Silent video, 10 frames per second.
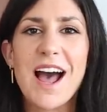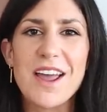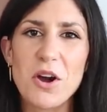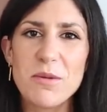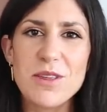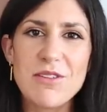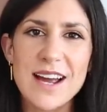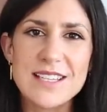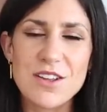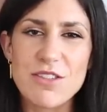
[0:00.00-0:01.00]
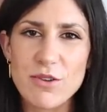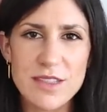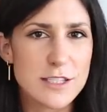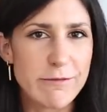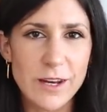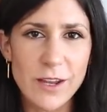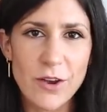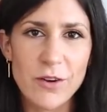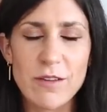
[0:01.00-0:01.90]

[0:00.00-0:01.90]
I hope that you guys enjoyed this video.